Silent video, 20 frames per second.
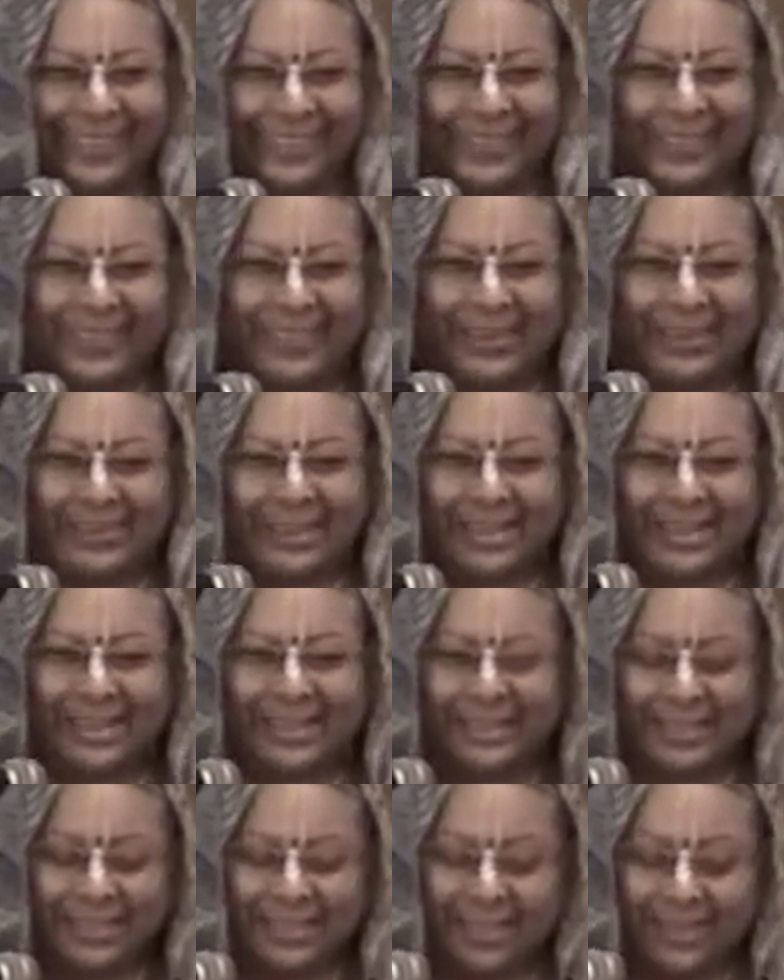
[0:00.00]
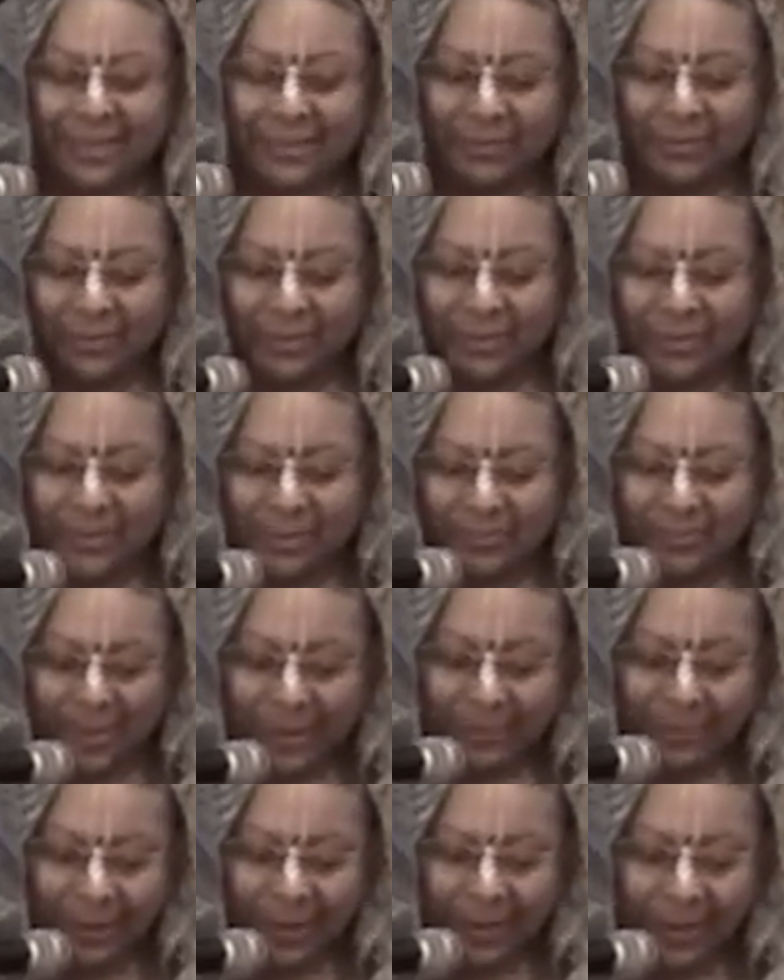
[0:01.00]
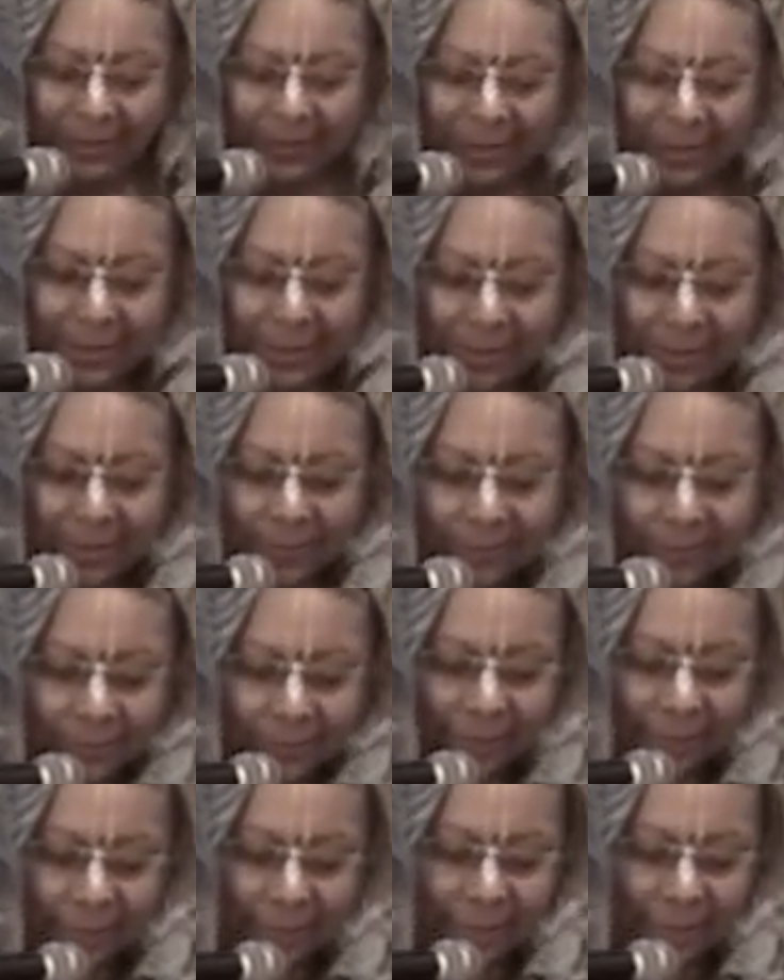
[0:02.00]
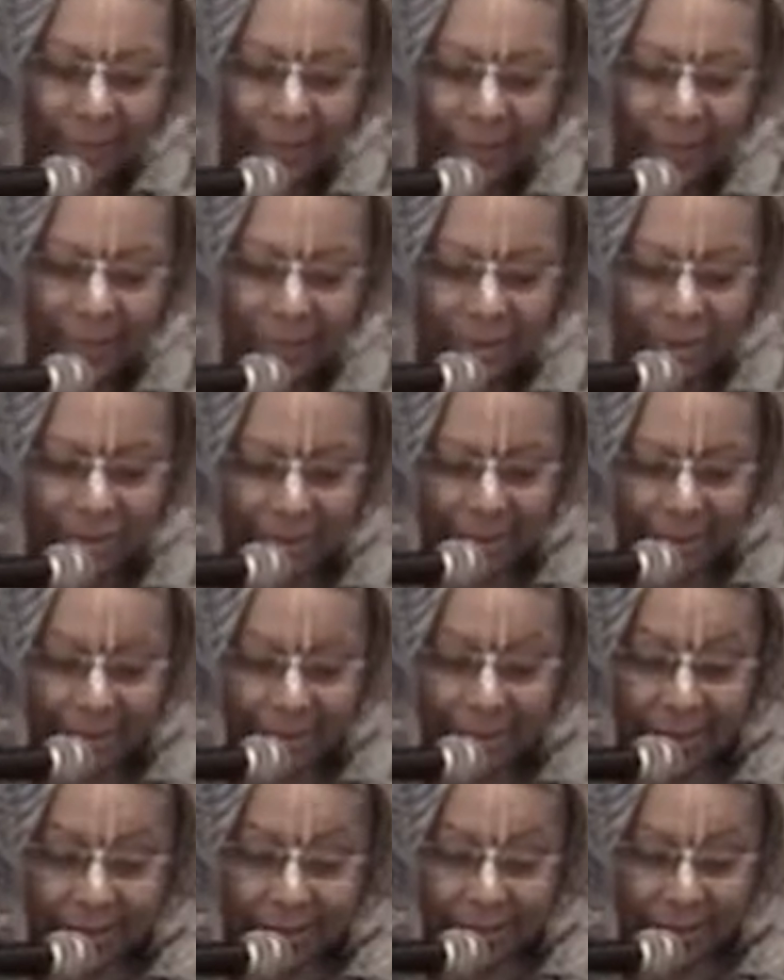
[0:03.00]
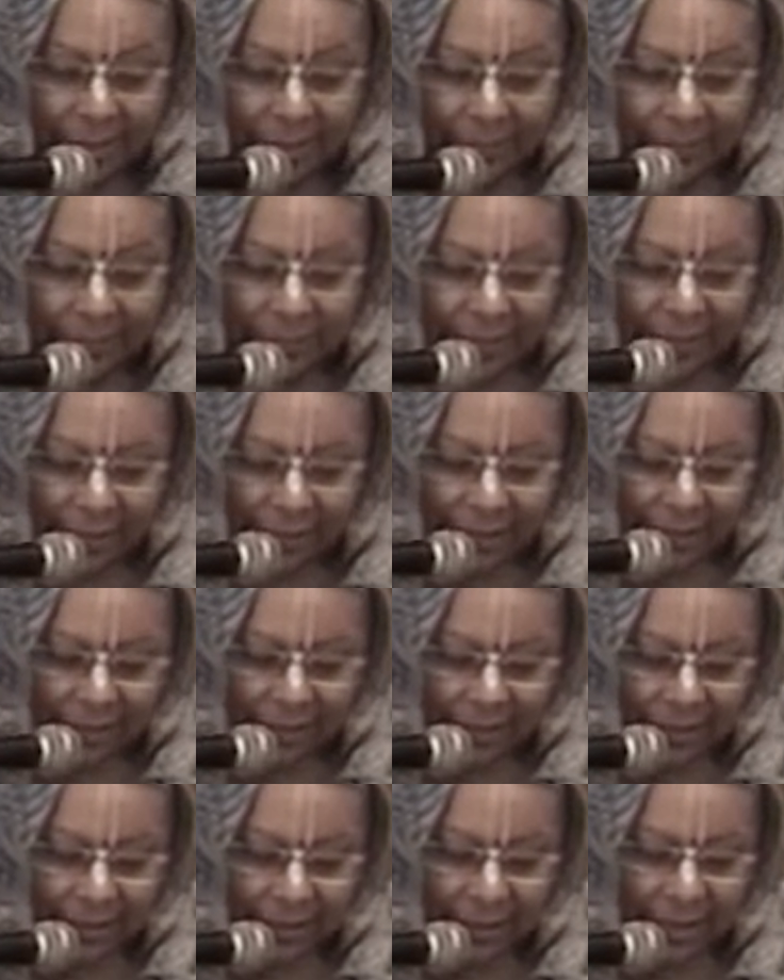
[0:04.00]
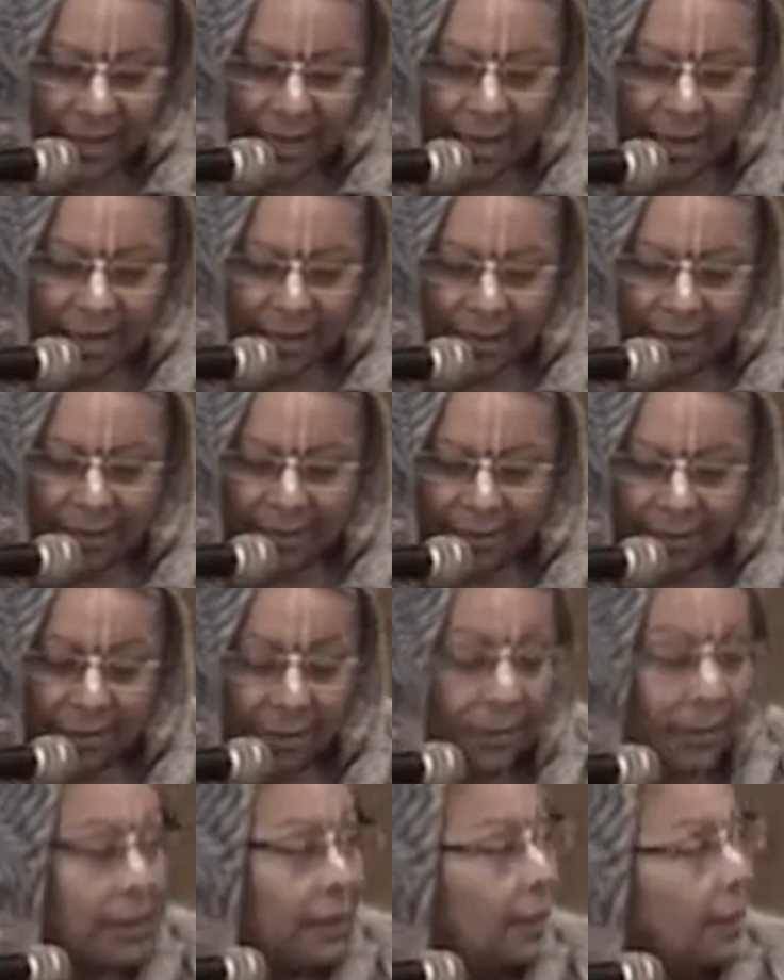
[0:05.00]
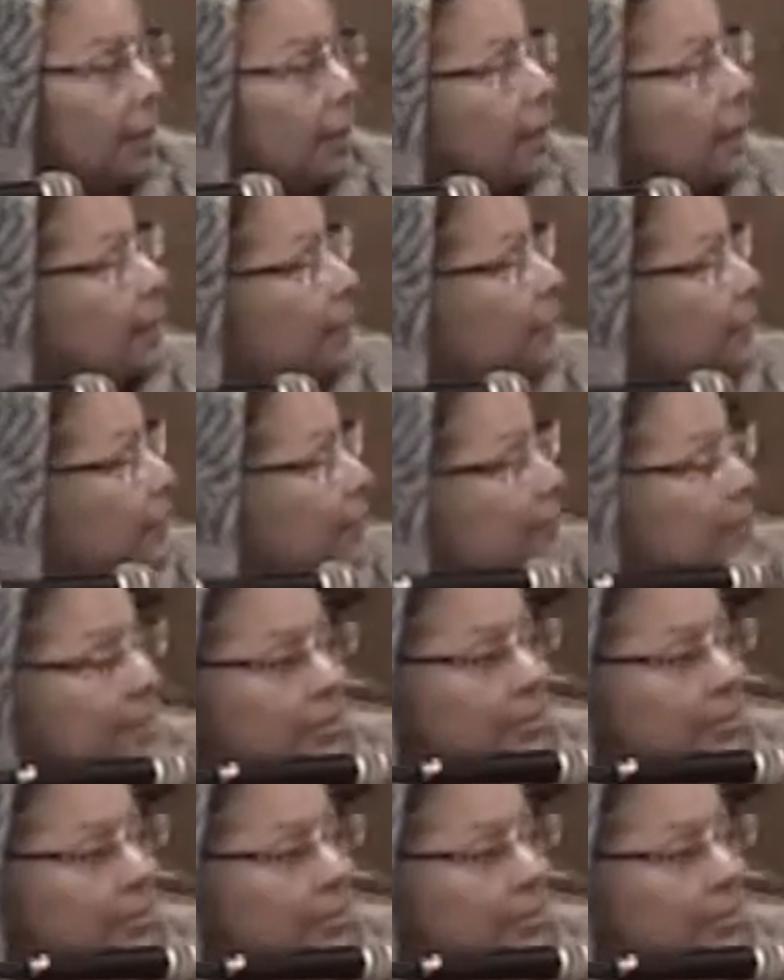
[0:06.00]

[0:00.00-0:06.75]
we're reading today from the Srimad Bhagavatam, Canto 10, Chapter 6, and as far as I